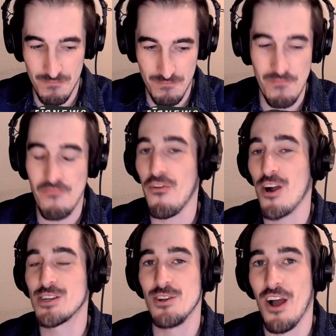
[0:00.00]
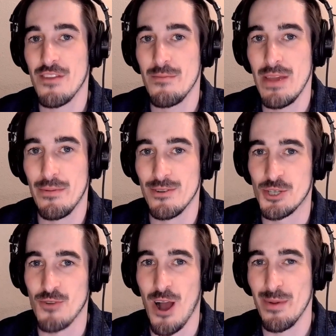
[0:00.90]
Far too often people just
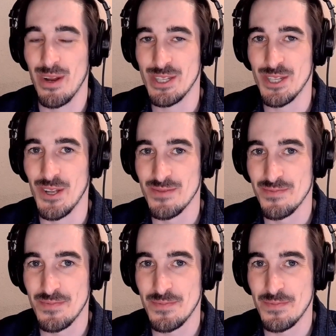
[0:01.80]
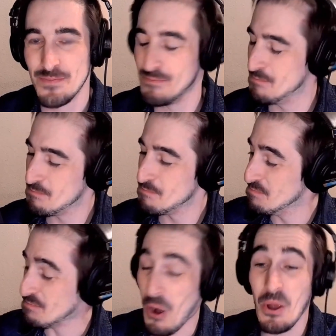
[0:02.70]
drop an insult.
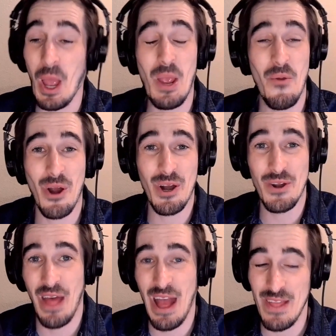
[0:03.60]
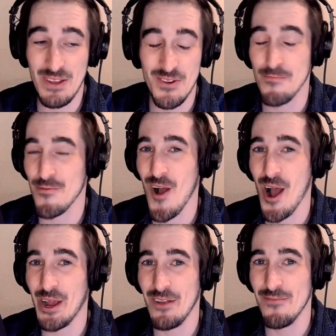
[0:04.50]
Okay, you want to do that? That's your
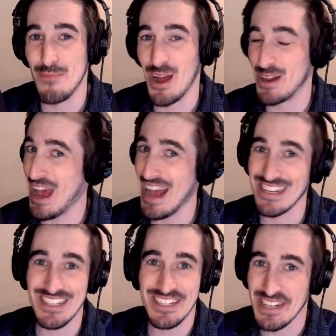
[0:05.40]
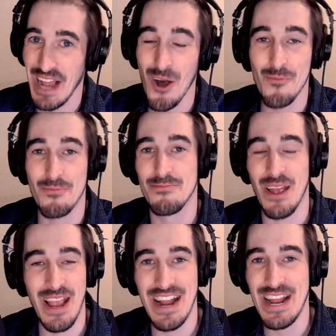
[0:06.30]
prerogative, but that doesn't help
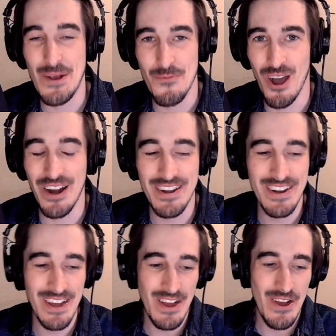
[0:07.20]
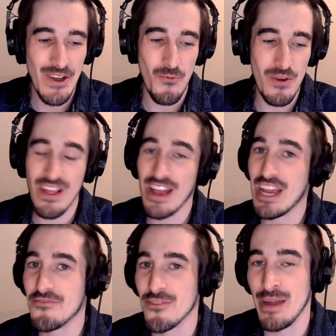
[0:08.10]
anyone. We like
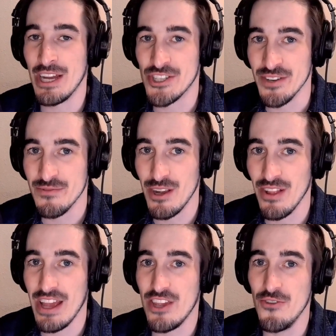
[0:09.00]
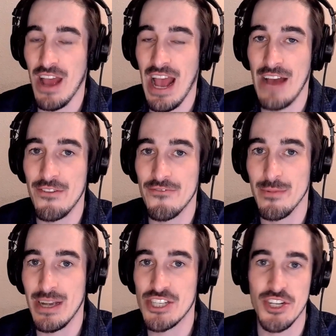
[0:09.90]
information. We like you to have
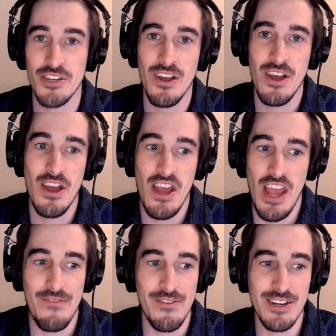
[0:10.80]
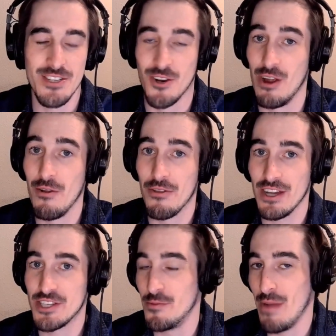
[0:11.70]
information. If you disagree with
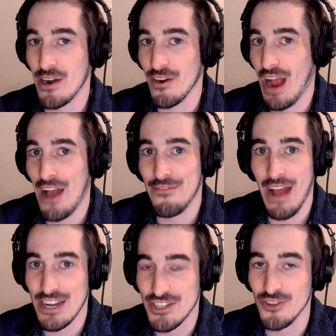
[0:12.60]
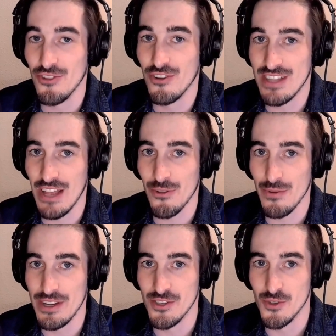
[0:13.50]
us, you better have actually looked at the
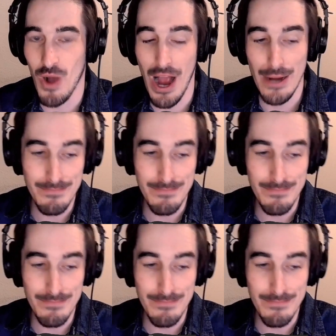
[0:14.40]
reasons why.